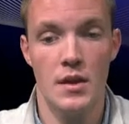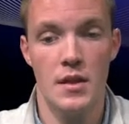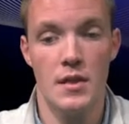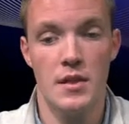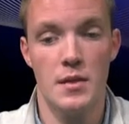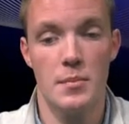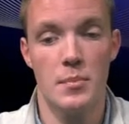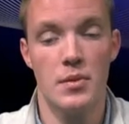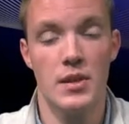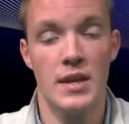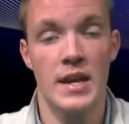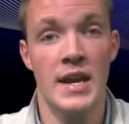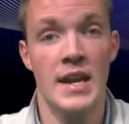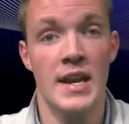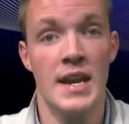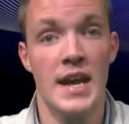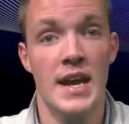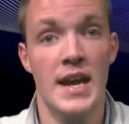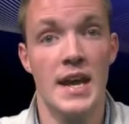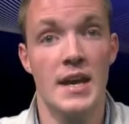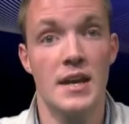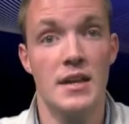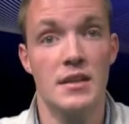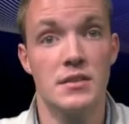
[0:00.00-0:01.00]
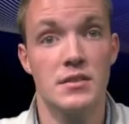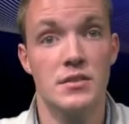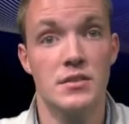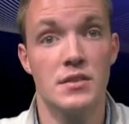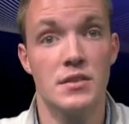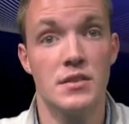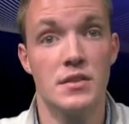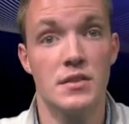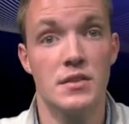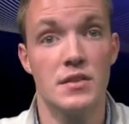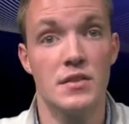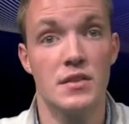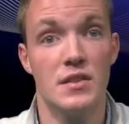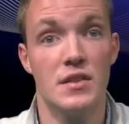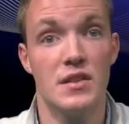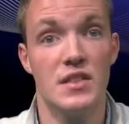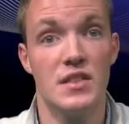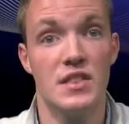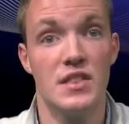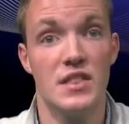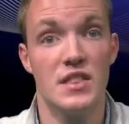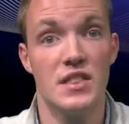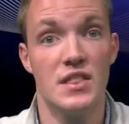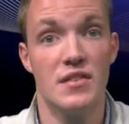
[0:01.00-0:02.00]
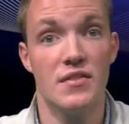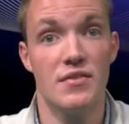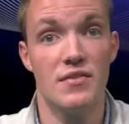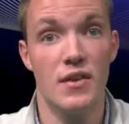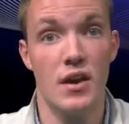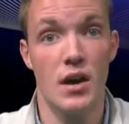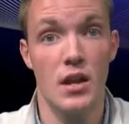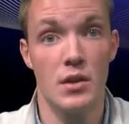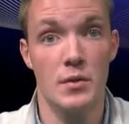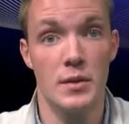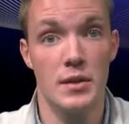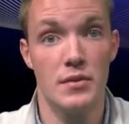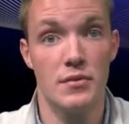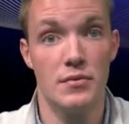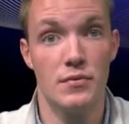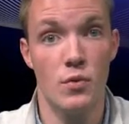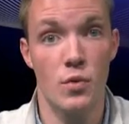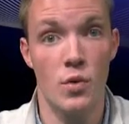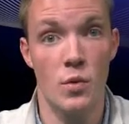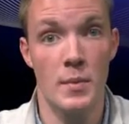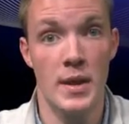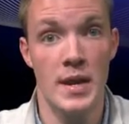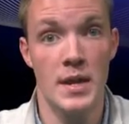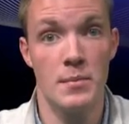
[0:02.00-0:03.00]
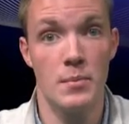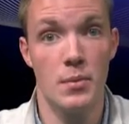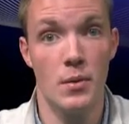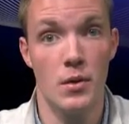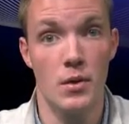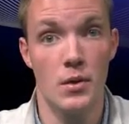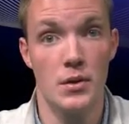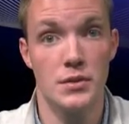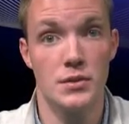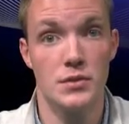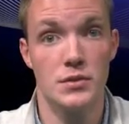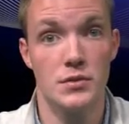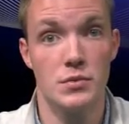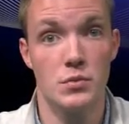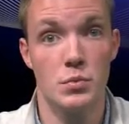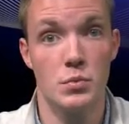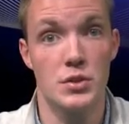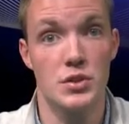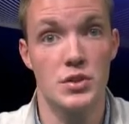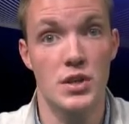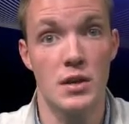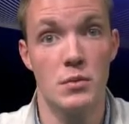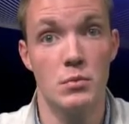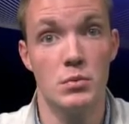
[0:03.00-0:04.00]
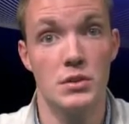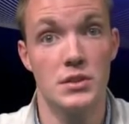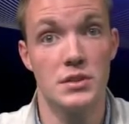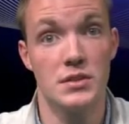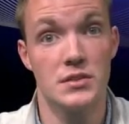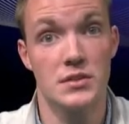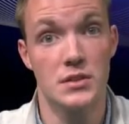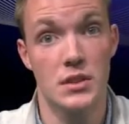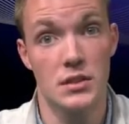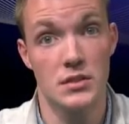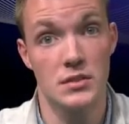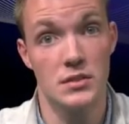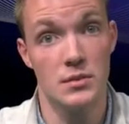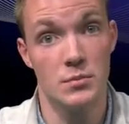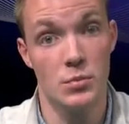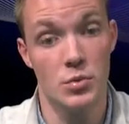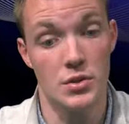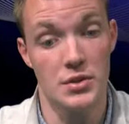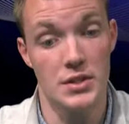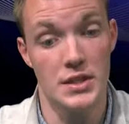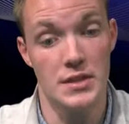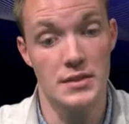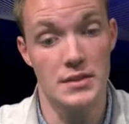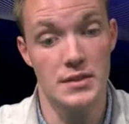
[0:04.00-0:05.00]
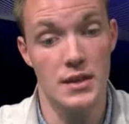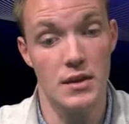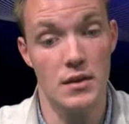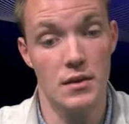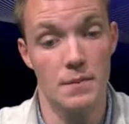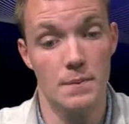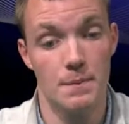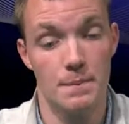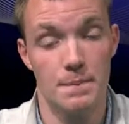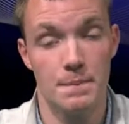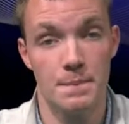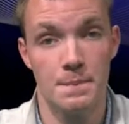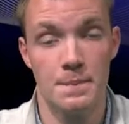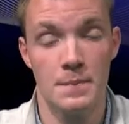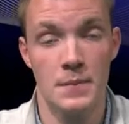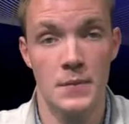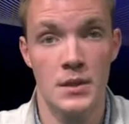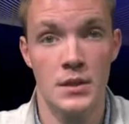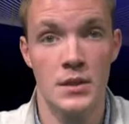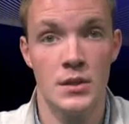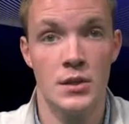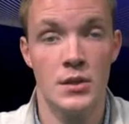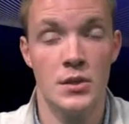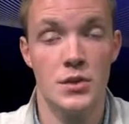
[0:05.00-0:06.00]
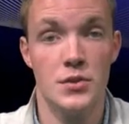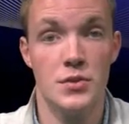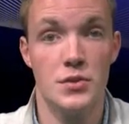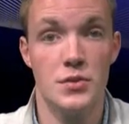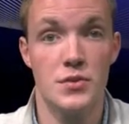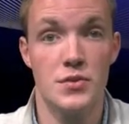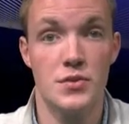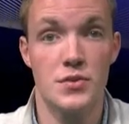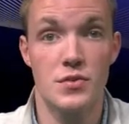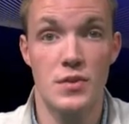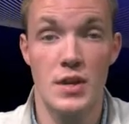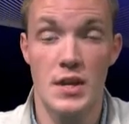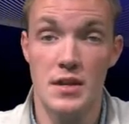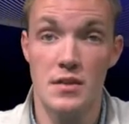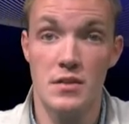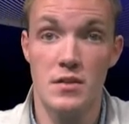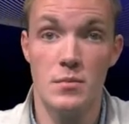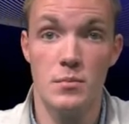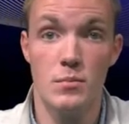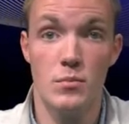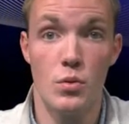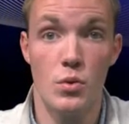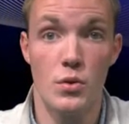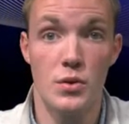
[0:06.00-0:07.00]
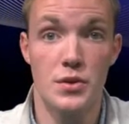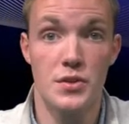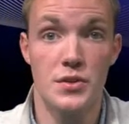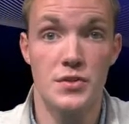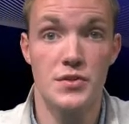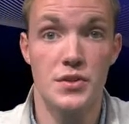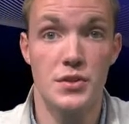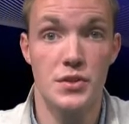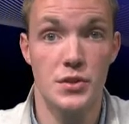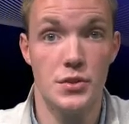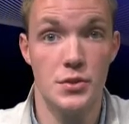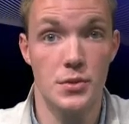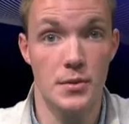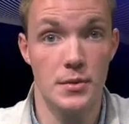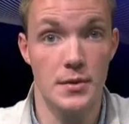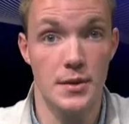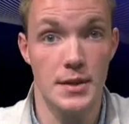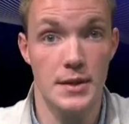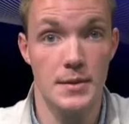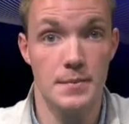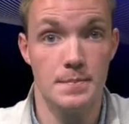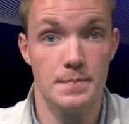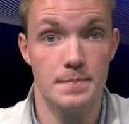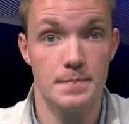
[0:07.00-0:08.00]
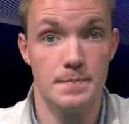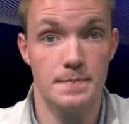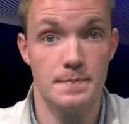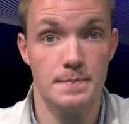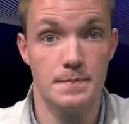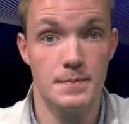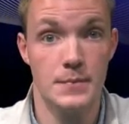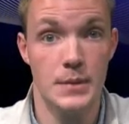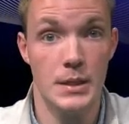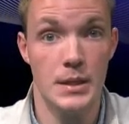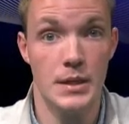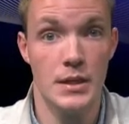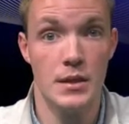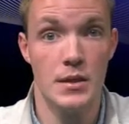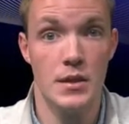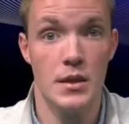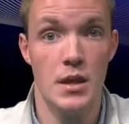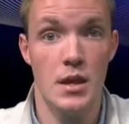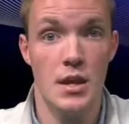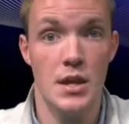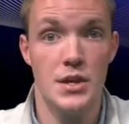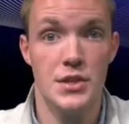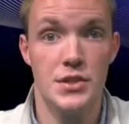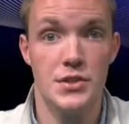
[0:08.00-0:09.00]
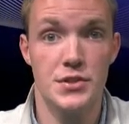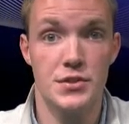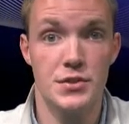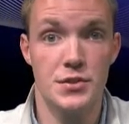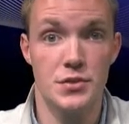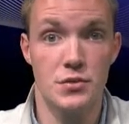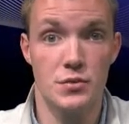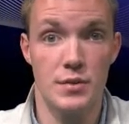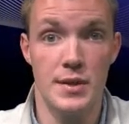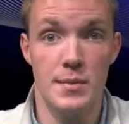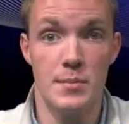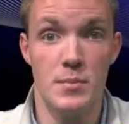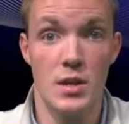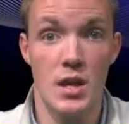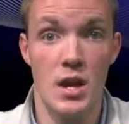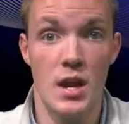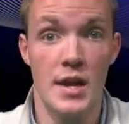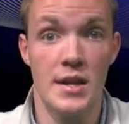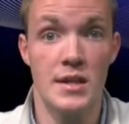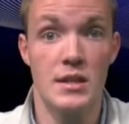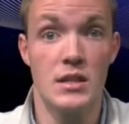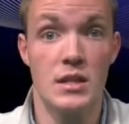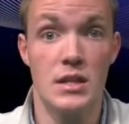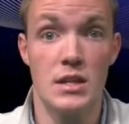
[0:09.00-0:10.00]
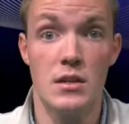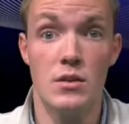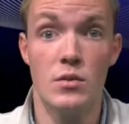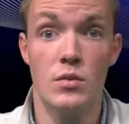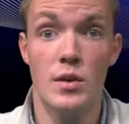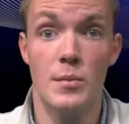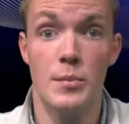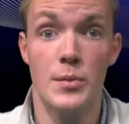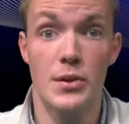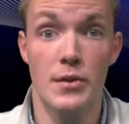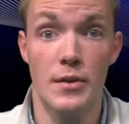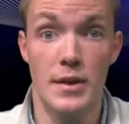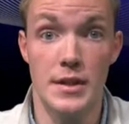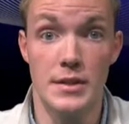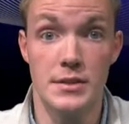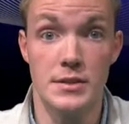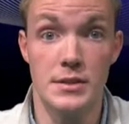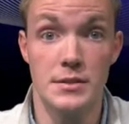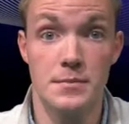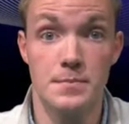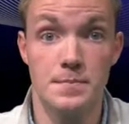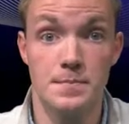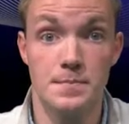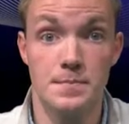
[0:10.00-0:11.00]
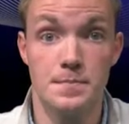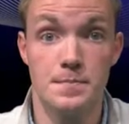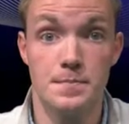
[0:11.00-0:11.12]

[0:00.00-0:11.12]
The plan has the following 4 main parts, which I will discuss in more detail. To strengthen border security, streamline legal immigration,